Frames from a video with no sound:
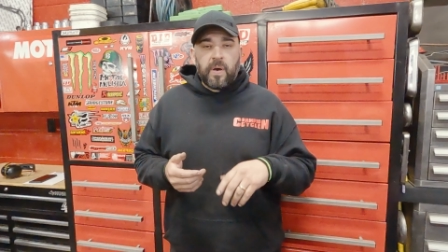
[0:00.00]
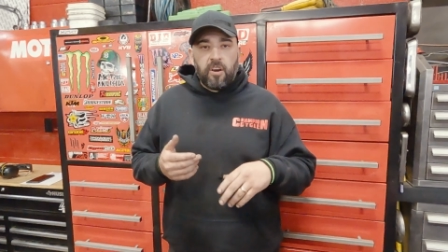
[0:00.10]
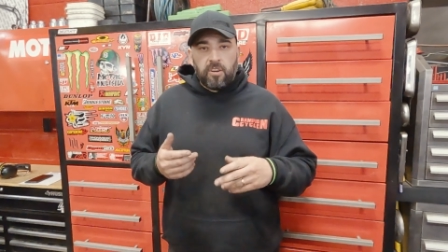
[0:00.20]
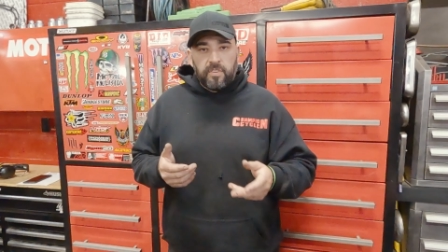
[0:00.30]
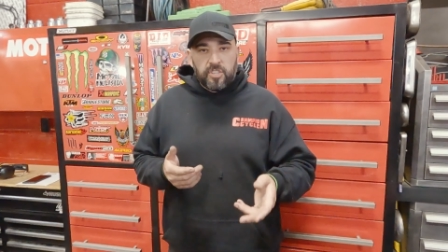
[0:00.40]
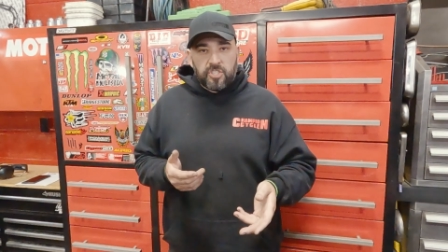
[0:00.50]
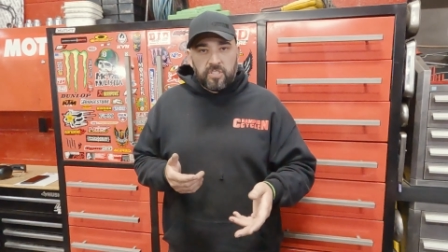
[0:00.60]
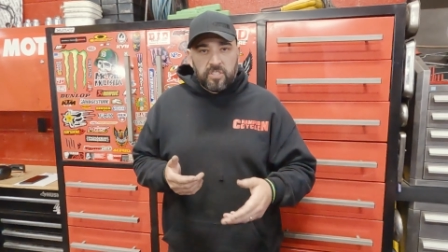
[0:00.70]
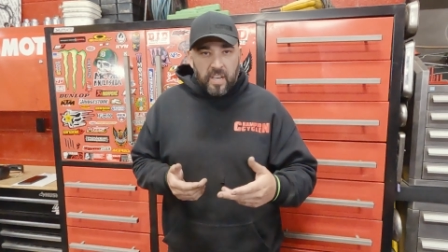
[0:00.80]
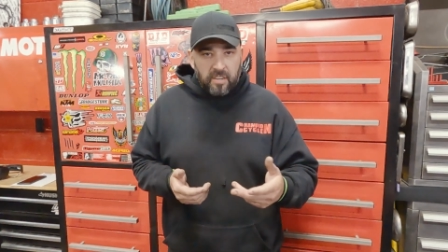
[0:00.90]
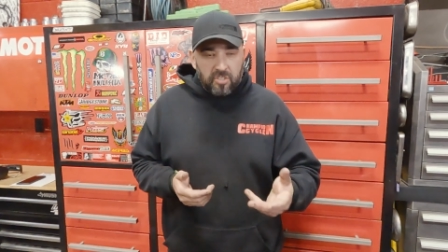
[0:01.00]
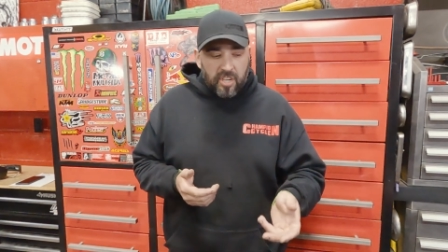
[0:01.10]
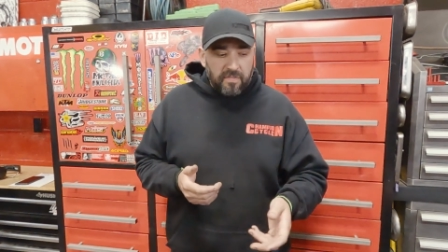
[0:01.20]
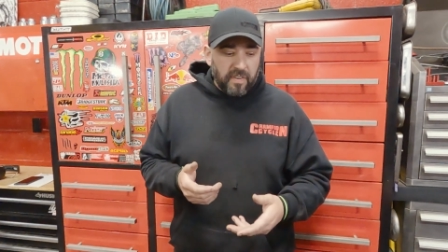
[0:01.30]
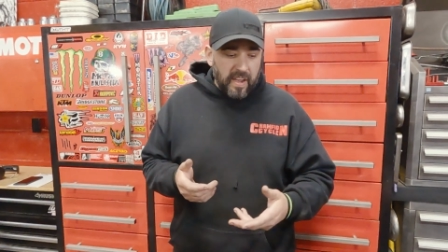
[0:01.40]
PowerVision,
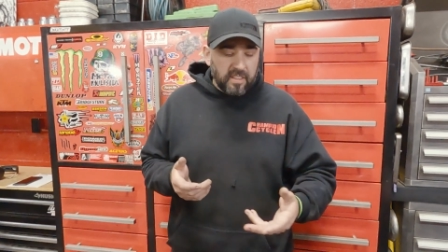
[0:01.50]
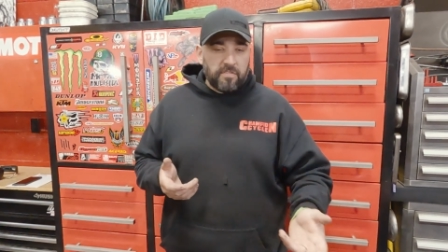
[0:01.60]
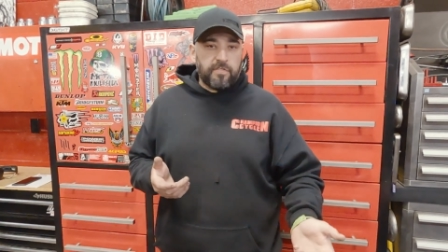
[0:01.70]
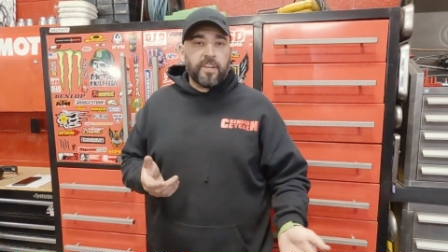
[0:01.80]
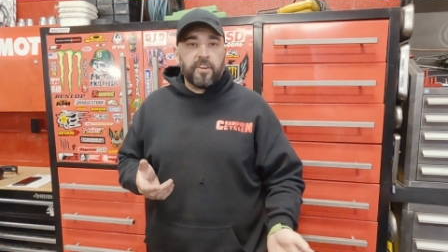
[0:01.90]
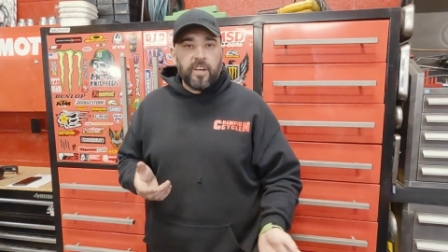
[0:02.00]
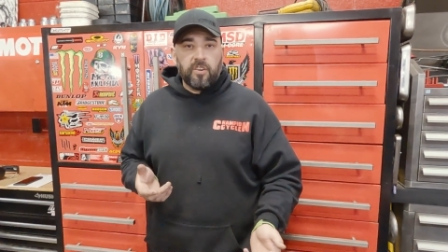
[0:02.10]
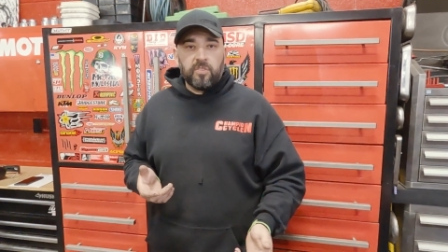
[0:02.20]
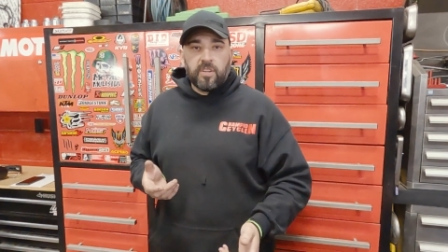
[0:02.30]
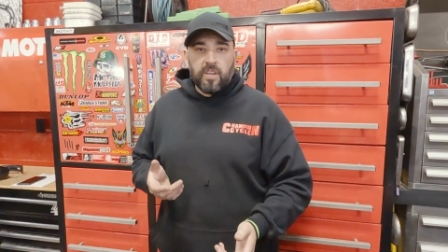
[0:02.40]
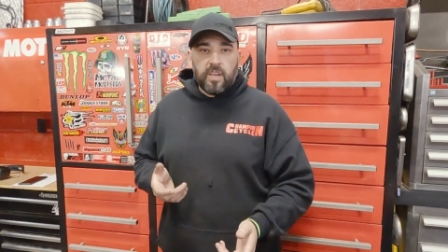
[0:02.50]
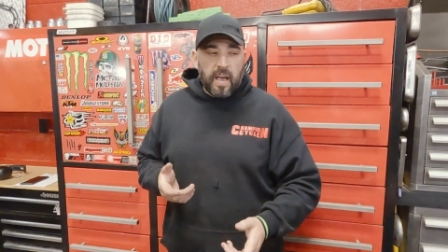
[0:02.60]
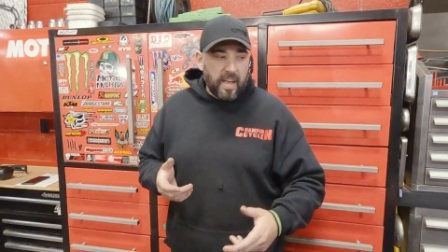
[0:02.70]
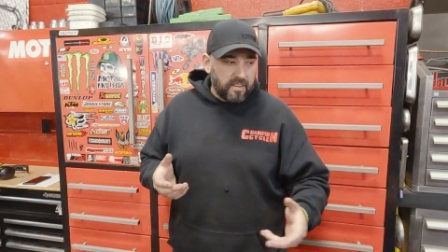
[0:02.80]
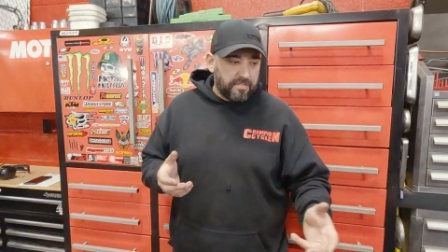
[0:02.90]
DynoJet finally figured out
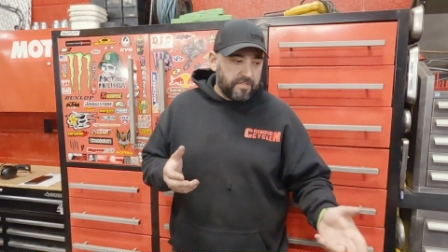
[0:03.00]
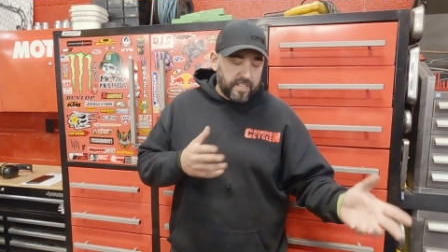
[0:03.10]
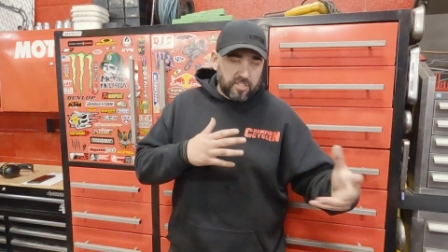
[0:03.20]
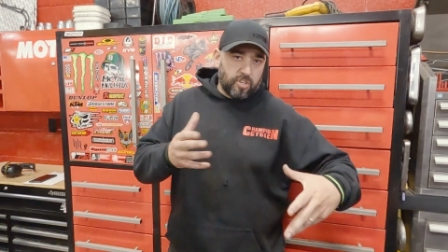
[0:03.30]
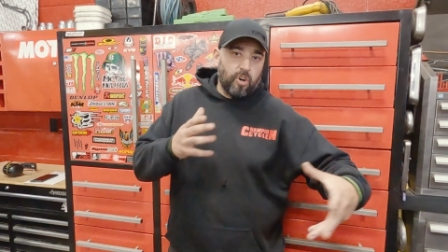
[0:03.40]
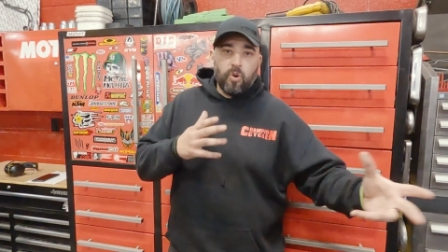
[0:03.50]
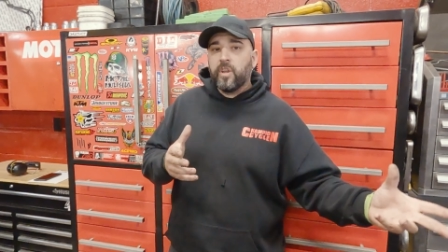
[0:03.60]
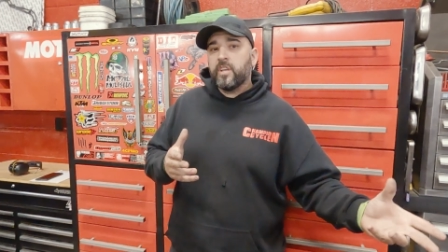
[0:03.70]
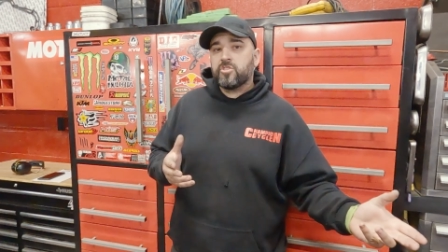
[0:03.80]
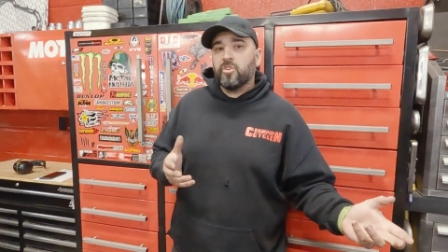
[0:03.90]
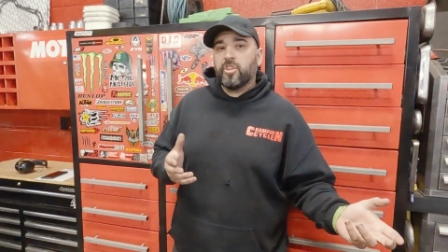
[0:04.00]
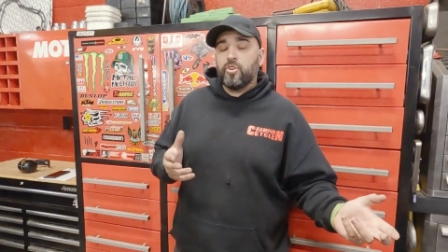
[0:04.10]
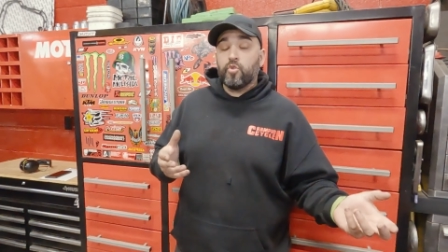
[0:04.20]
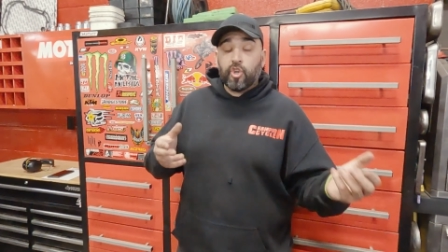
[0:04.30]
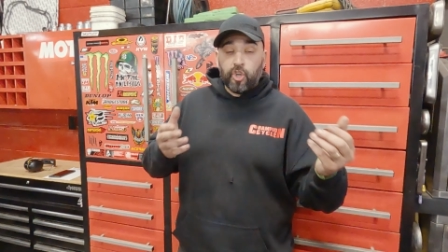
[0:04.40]
how to fix the coding so
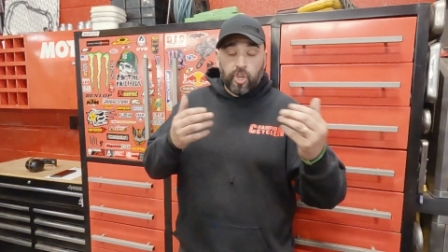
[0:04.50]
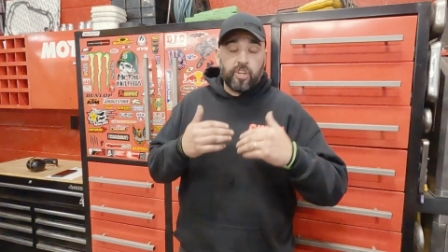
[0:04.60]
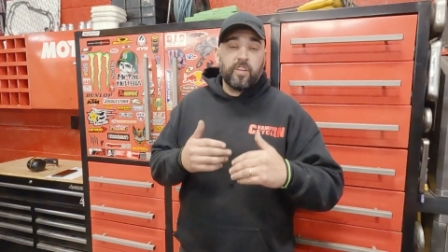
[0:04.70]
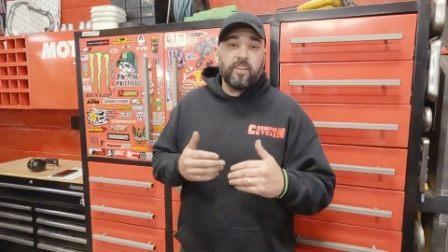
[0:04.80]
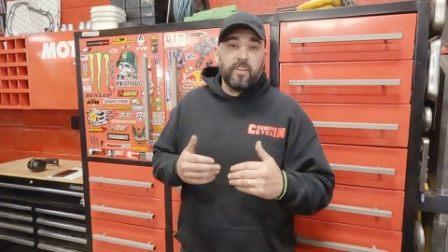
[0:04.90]
that you could